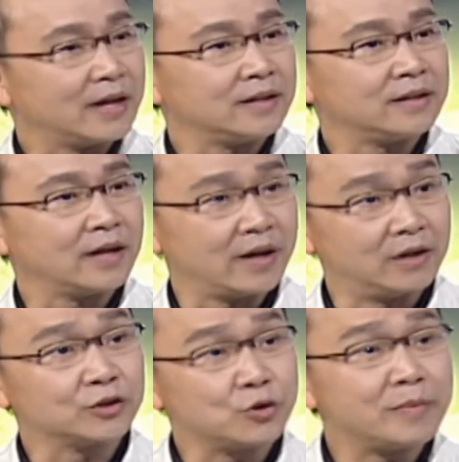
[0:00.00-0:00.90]
And
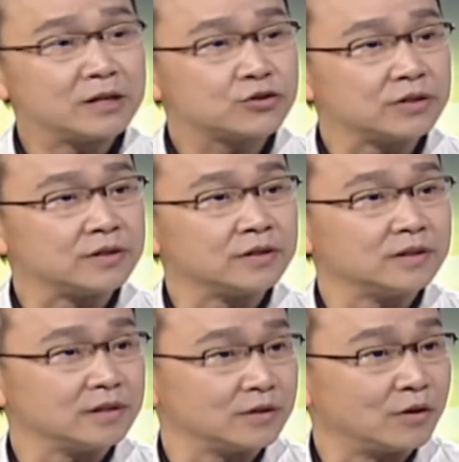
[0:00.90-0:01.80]
Al, you
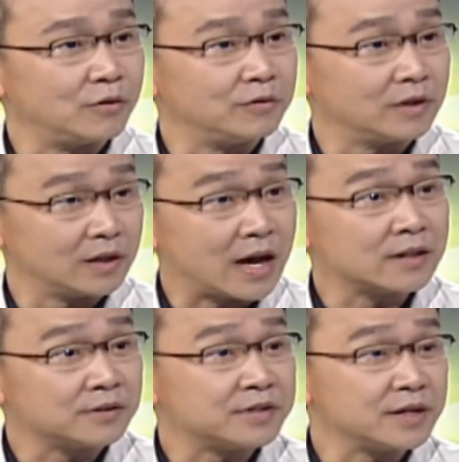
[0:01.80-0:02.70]
mentioned you know a
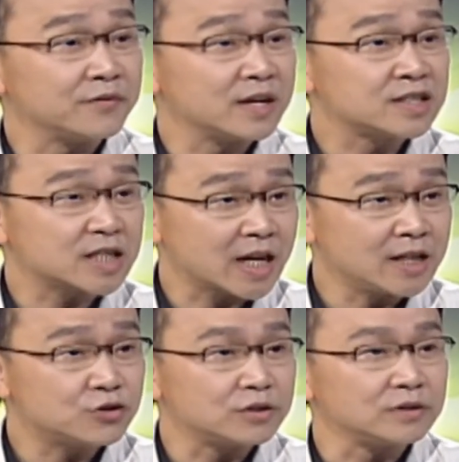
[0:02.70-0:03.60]
lot of the
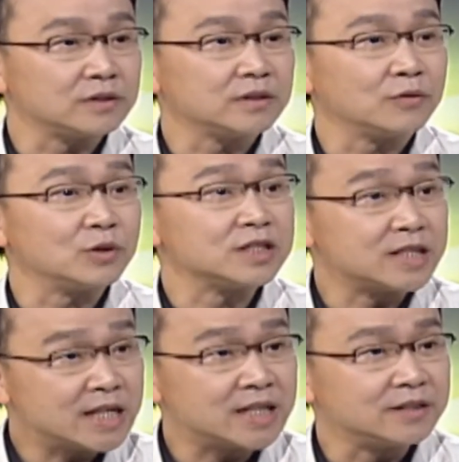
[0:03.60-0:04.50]
investigation was
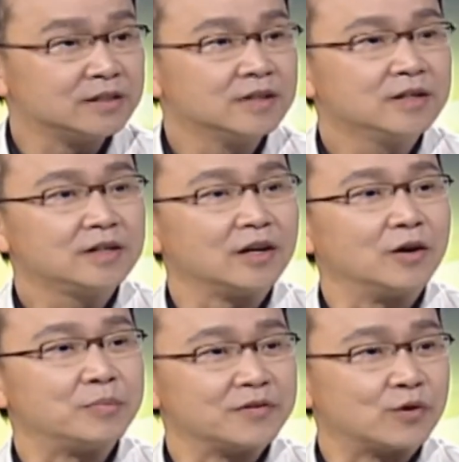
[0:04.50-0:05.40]
needed, mm-hmm. you
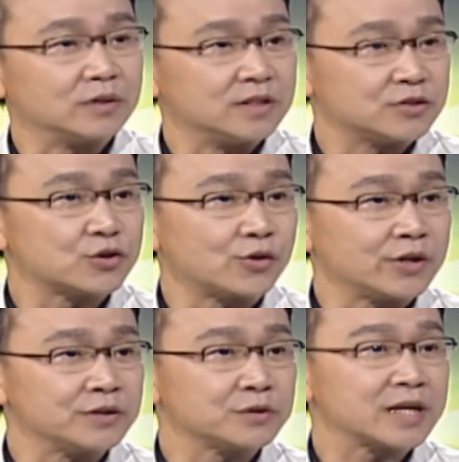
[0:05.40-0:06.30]
know, before the
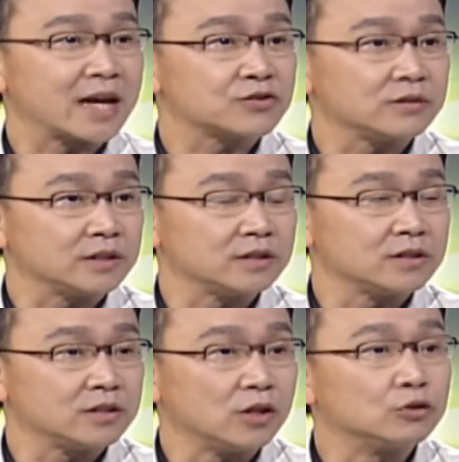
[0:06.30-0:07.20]
story is actually
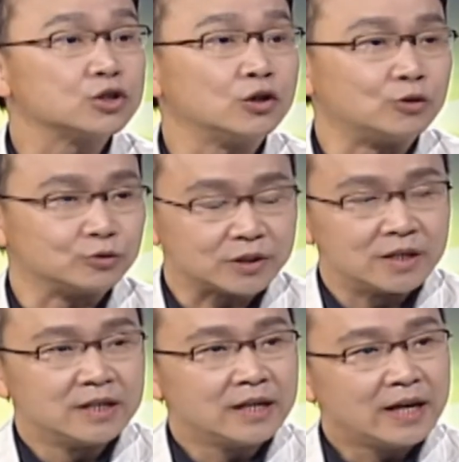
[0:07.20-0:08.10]
you know told.
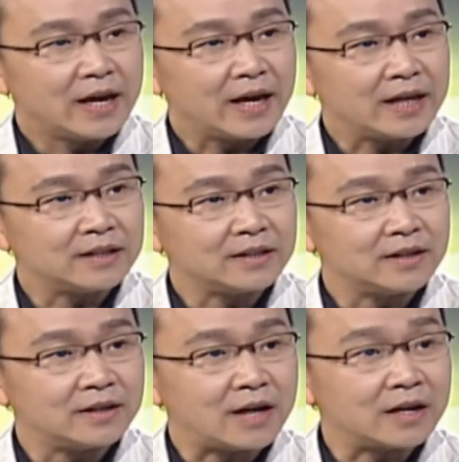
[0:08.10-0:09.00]
And
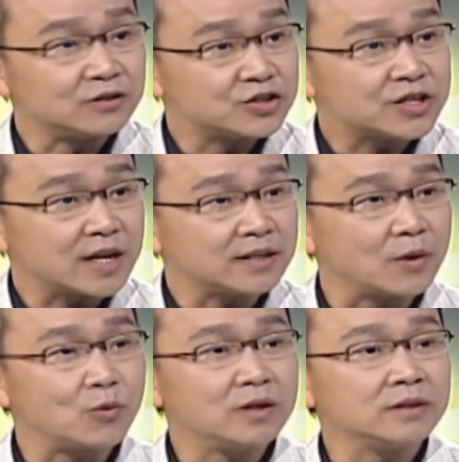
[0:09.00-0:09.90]
uh, I understand
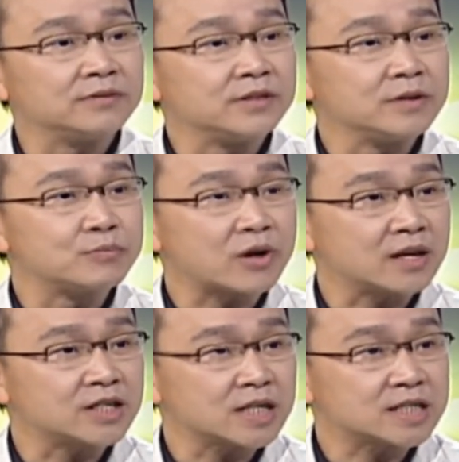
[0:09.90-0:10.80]
that one of the
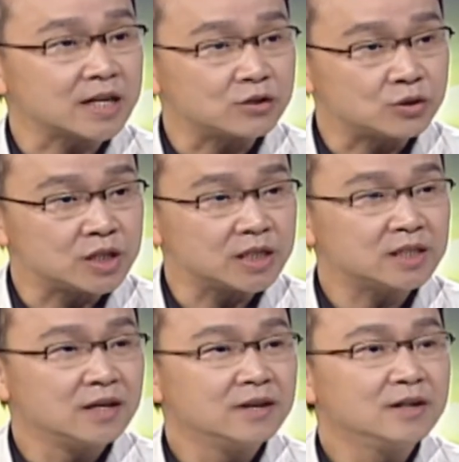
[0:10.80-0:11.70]
projects that you
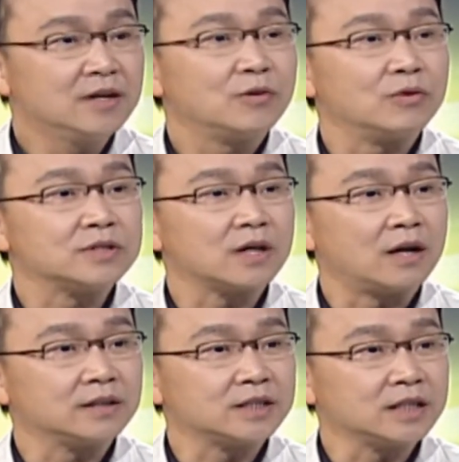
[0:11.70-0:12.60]
did was
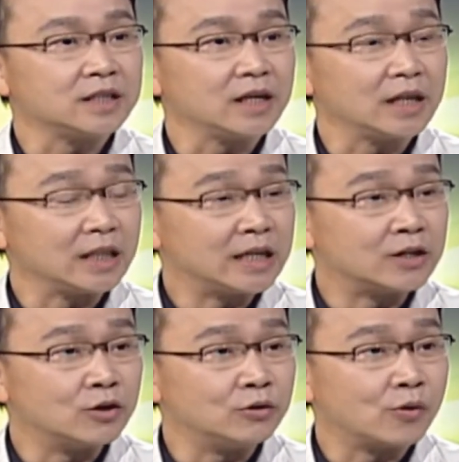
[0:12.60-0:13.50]
on the
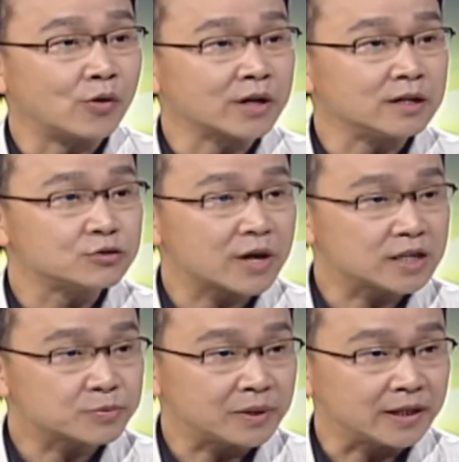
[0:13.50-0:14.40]
illegal organ
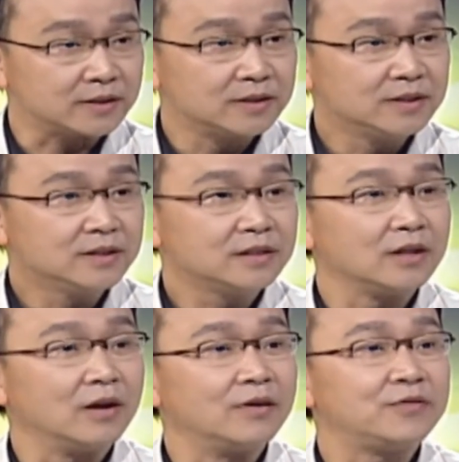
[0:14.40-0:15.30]
transplant
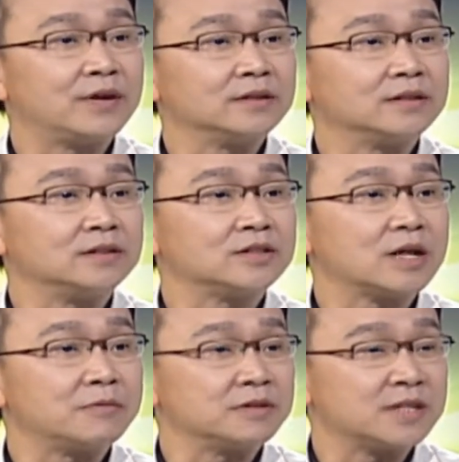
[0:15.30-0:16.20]
mm-hmm. Uh, from
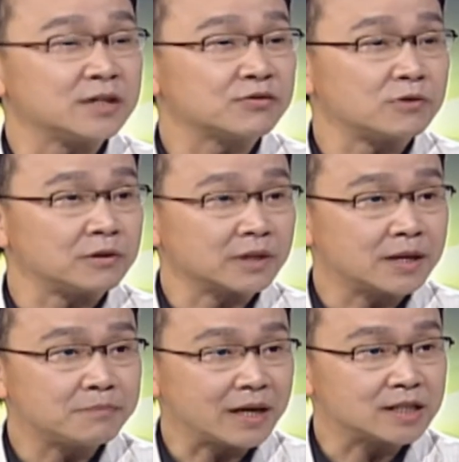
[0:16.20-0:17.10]
some of the death row
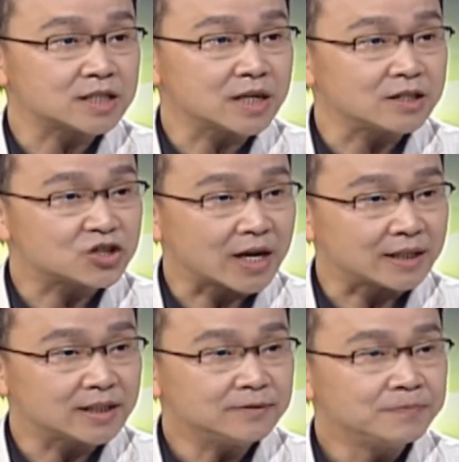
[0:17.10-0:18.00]
inmates in
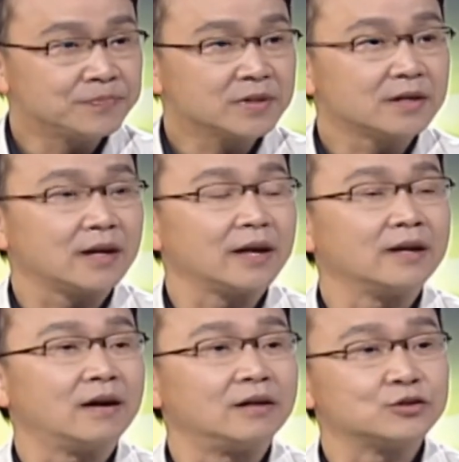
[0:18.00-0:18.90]
China
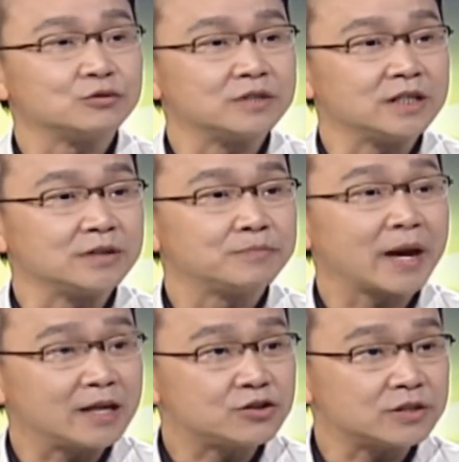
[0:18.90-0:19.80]
mm-hmm. Uh, onto the
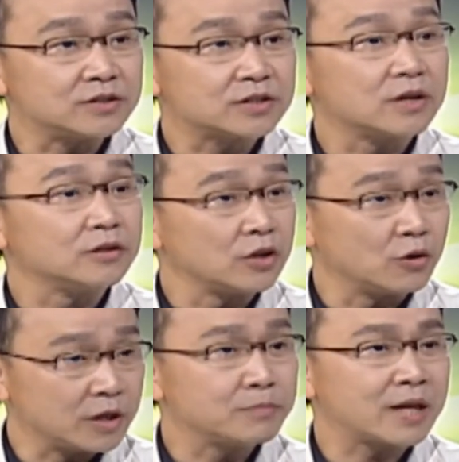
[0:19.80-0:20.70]
patients, you
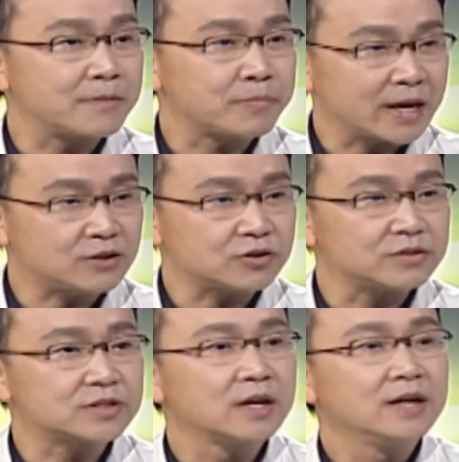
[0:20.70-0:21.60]
know, implant
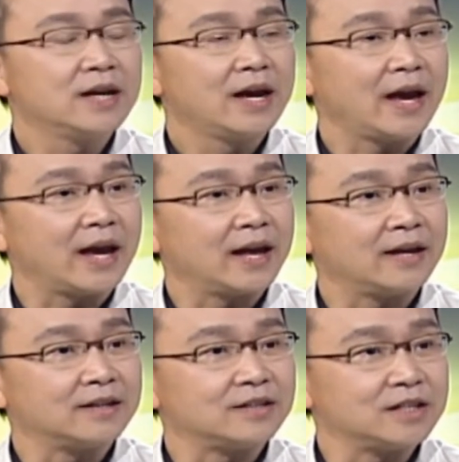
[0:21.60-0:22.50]
patients.
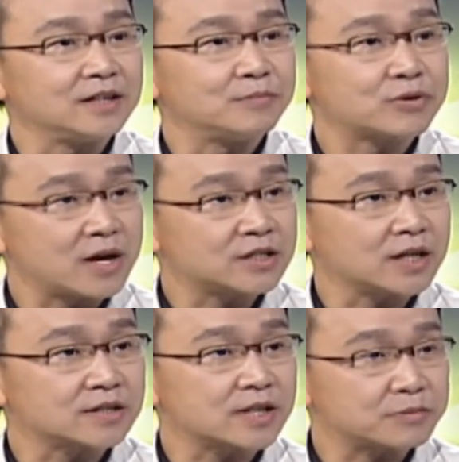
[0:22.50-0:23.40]
And the
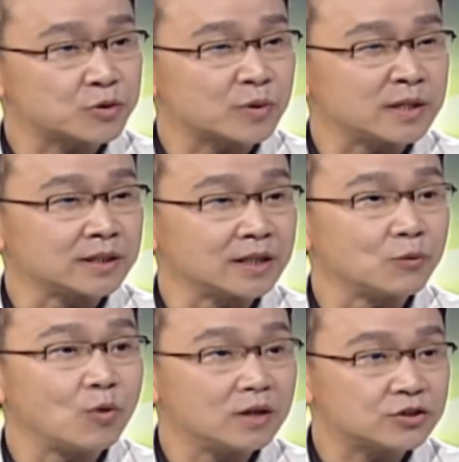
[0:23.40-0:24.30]
project subsequently
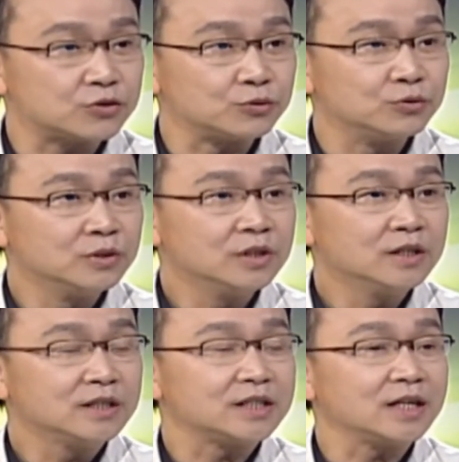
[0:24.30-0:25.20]
won you
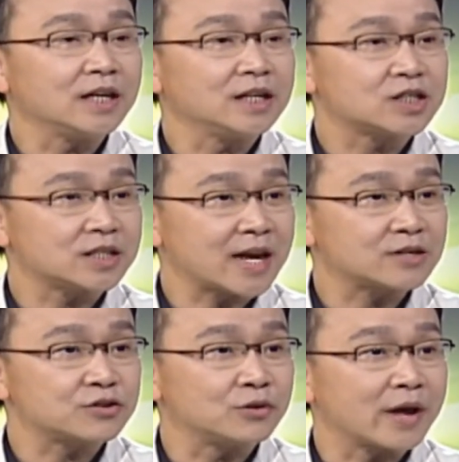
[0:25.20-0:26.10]
the
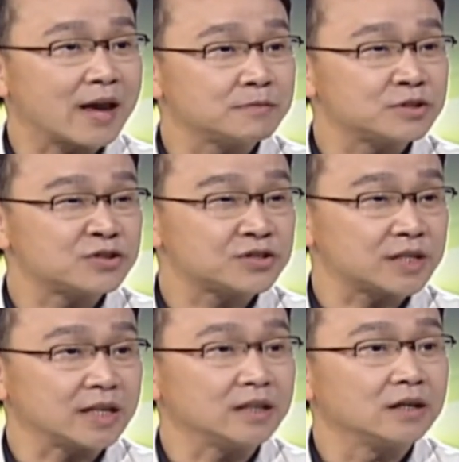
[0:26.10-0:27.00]
International
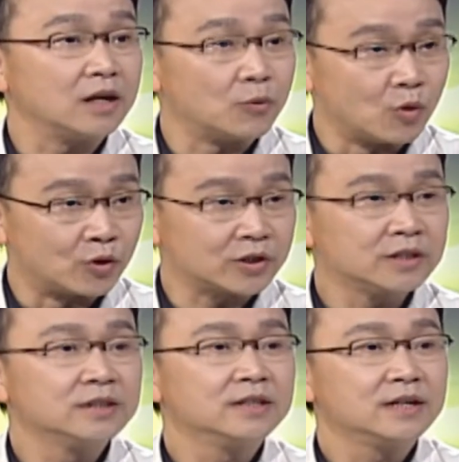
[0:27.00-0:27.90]
Amnesty Award,
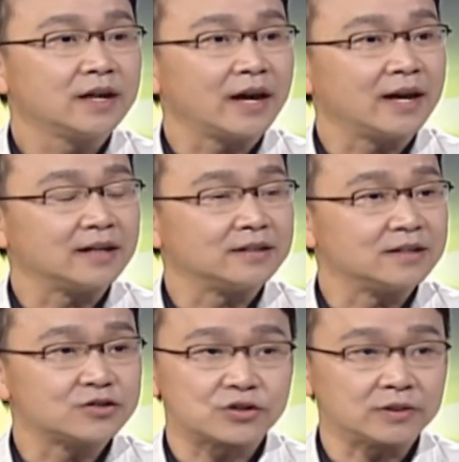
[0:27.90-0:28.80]
and
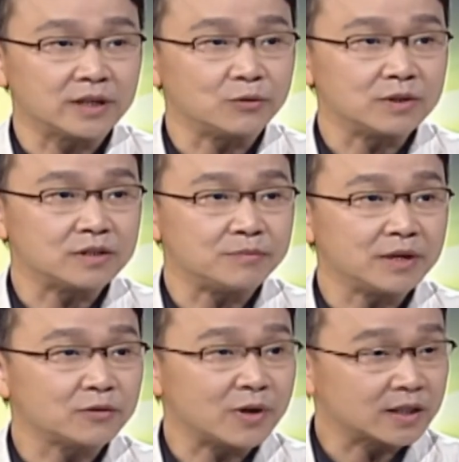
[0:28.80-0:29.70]
uh, certainly was a
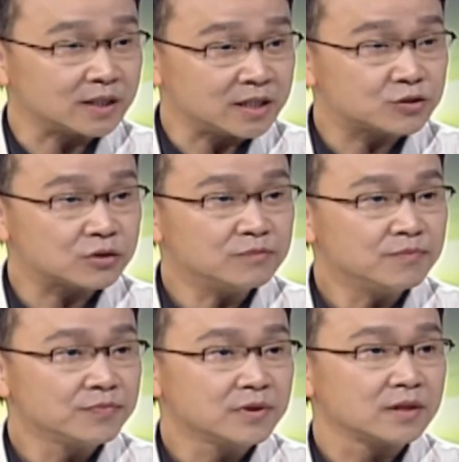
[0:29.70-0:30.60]
big recognition.
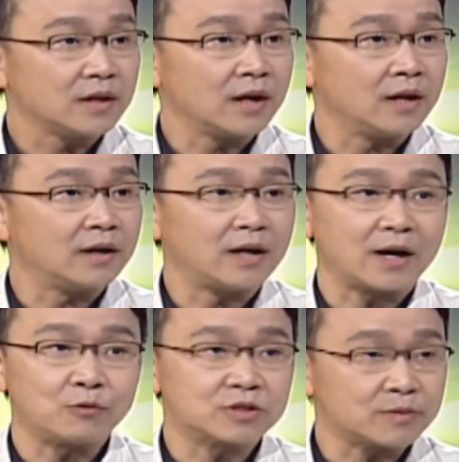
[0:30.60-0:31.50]
Uh,
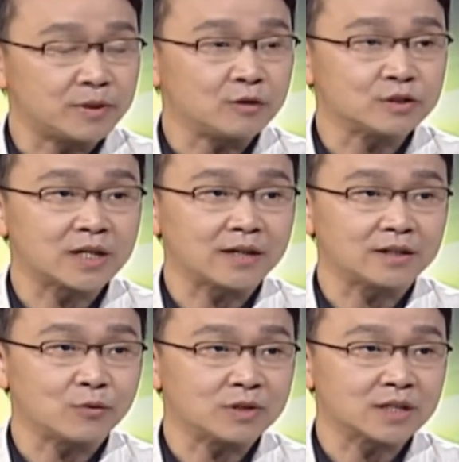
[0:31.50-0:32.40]
I would suppose that
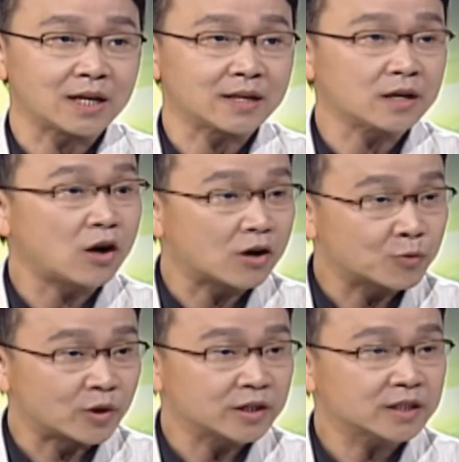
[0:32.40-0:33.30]
there was a lot of
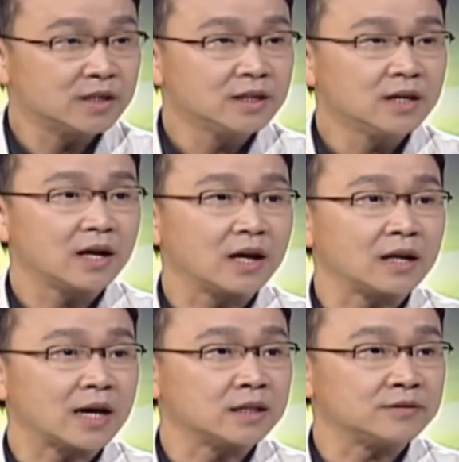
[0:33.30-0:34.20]
hard work, a
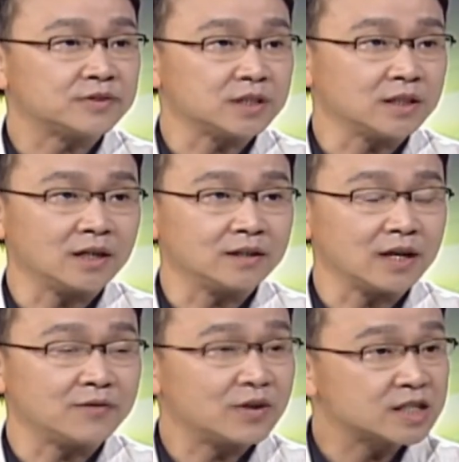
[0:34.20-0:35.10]
lot of the uh,
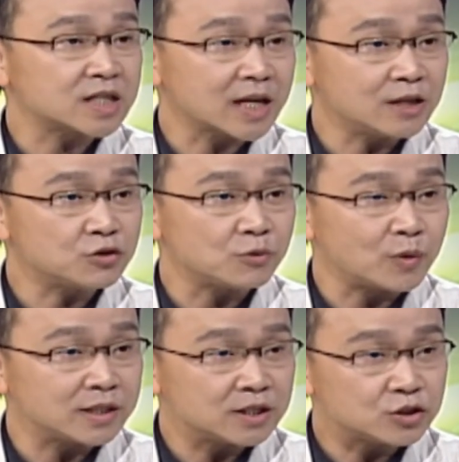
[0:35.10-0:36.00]
investigation
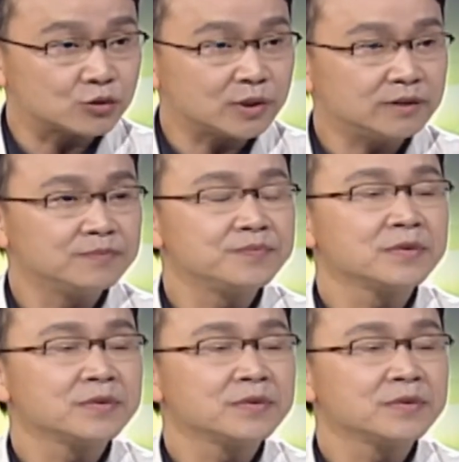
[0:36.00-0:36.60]
went into it.